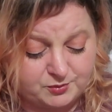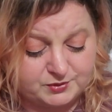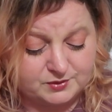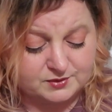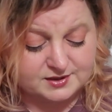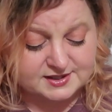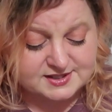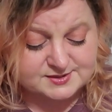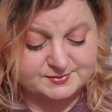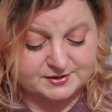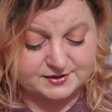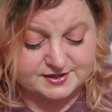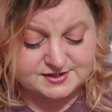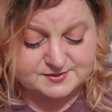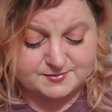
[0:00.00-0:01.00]
hope you will
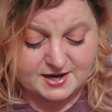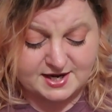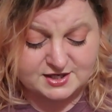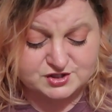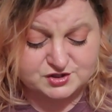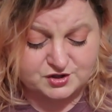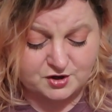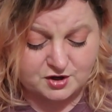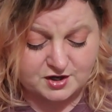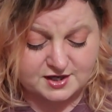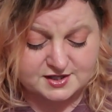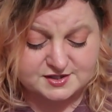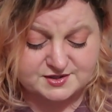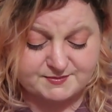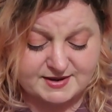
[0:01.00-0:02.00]
experience a
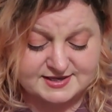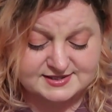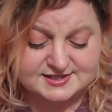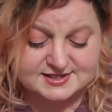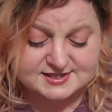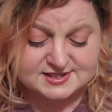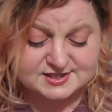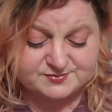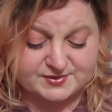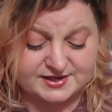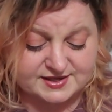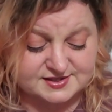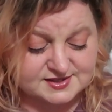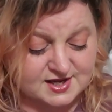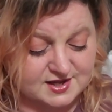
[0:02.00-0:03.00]
page-turning domestic
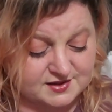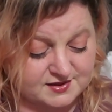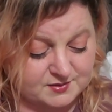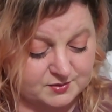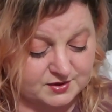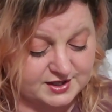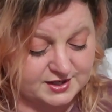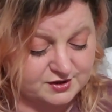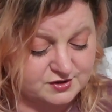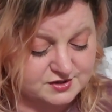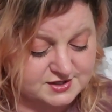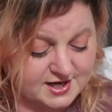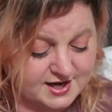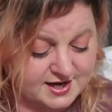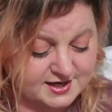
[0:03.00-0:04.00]
suspense that will
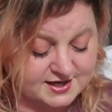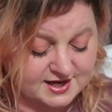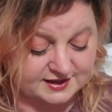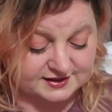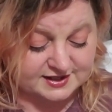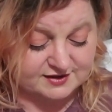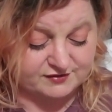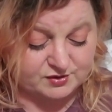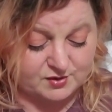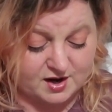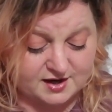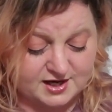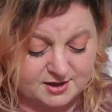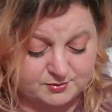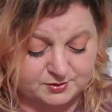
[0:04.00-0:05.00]
entertain and leave you
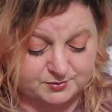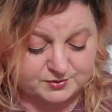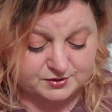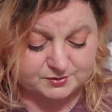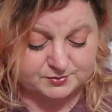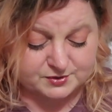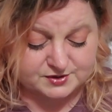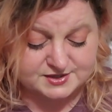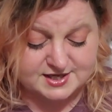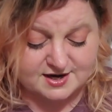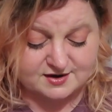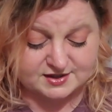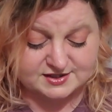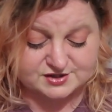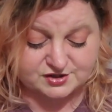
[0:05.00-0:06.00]
unable to put the book
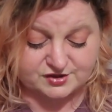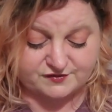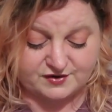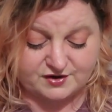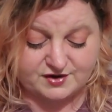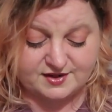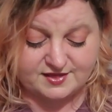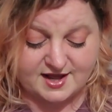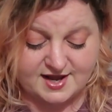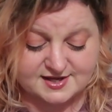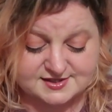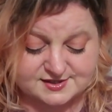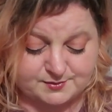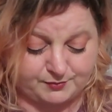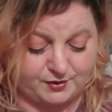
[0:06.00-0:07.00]
down until the very
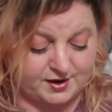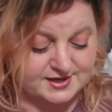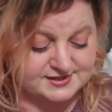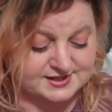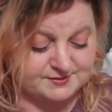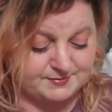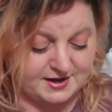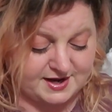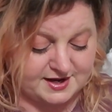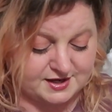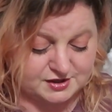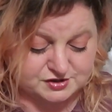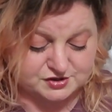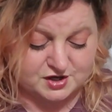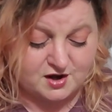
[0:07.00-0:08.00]
last surprising
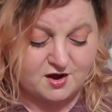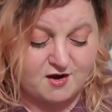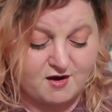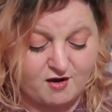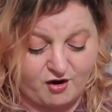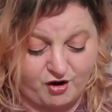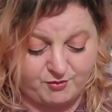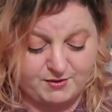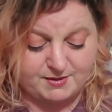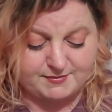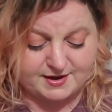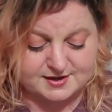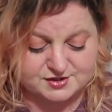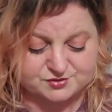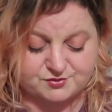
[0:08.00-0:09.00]
page. All my
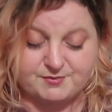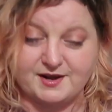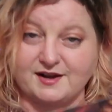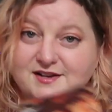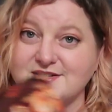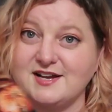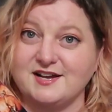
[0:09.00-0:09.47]
best, Rebecca